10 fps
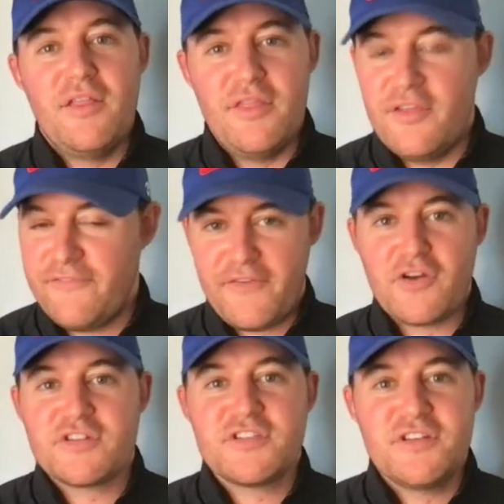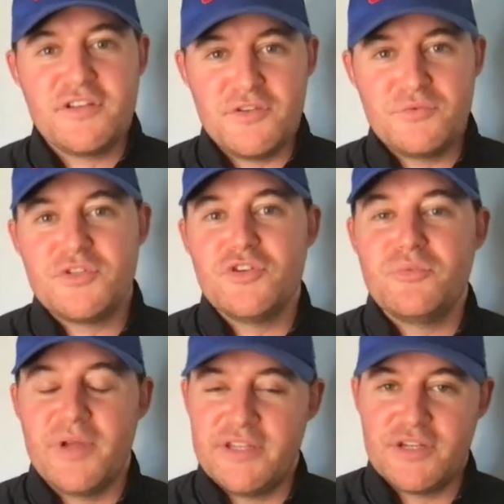The first
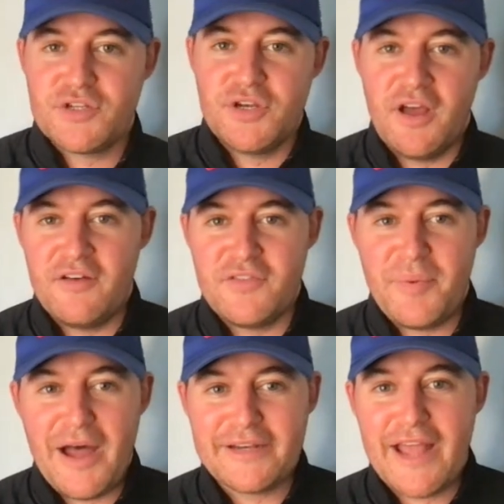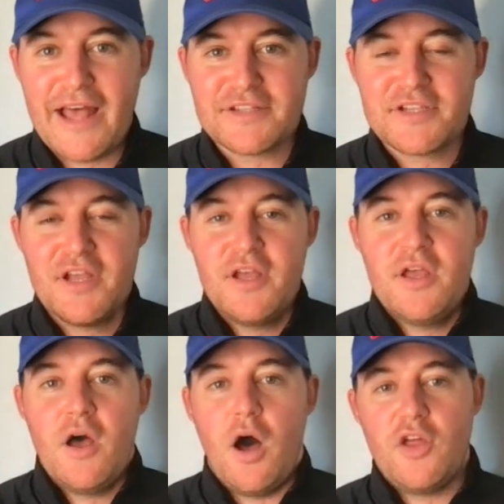YouTube edition of the podcast
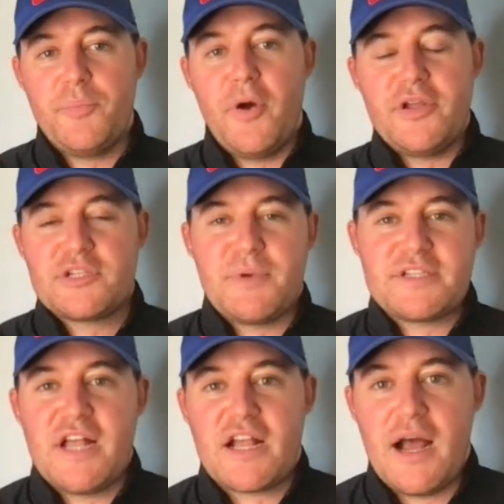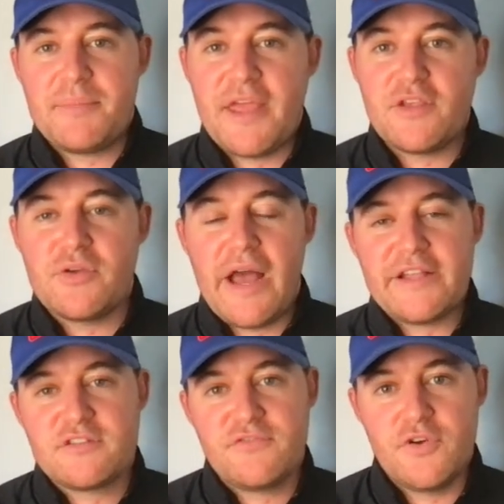on theponyexpress.com. Thank you
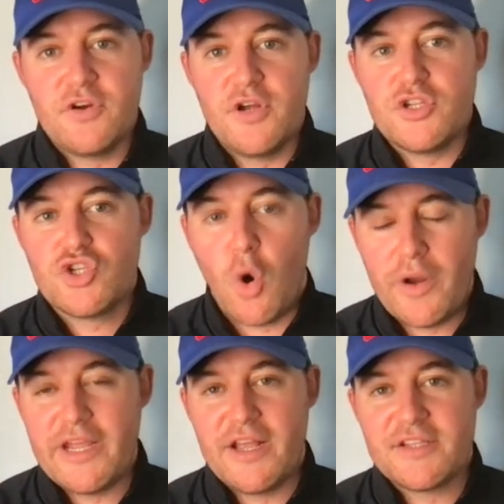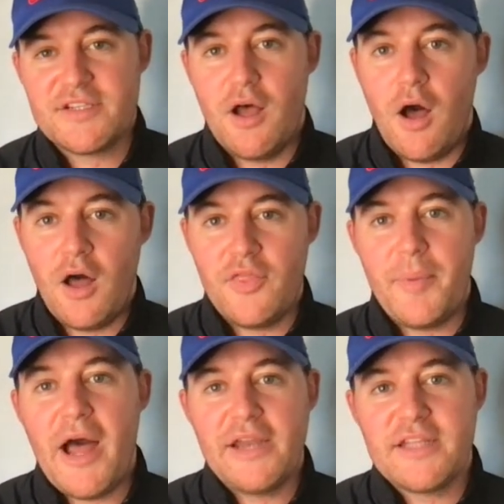guys for joining us on the
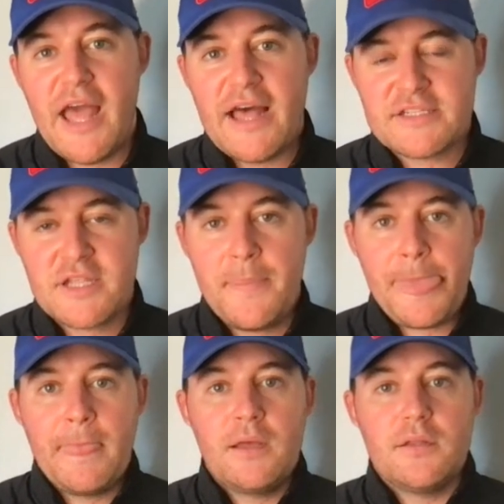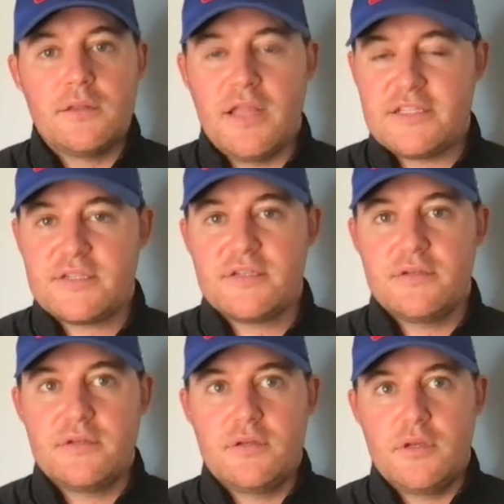podcast. Let's
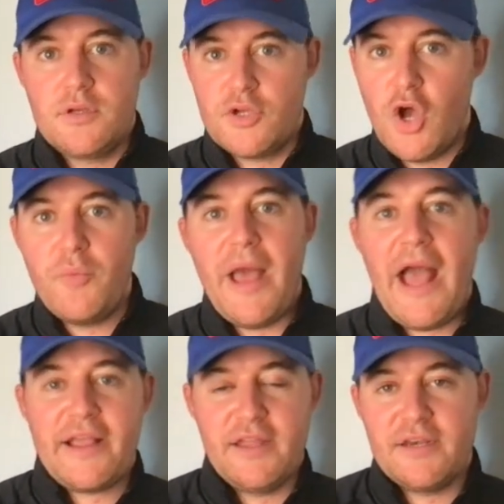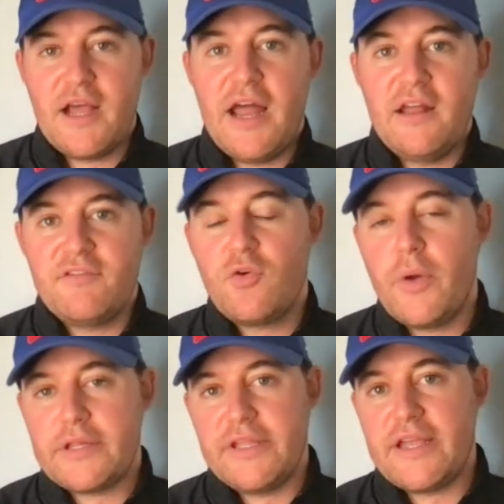go back and
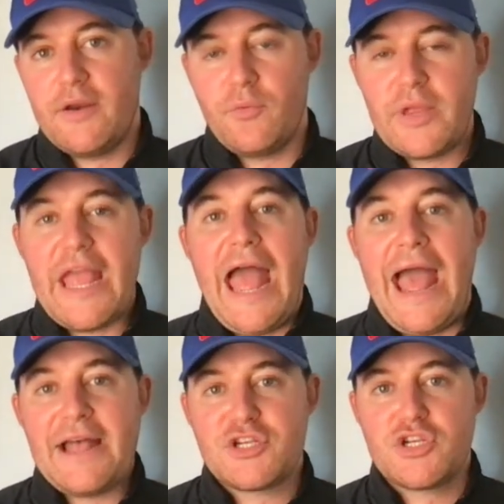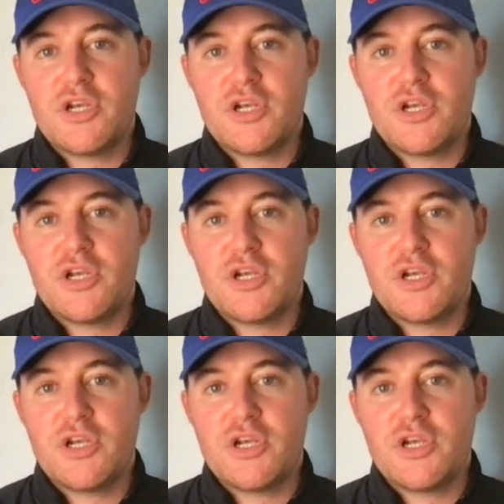quickly rehash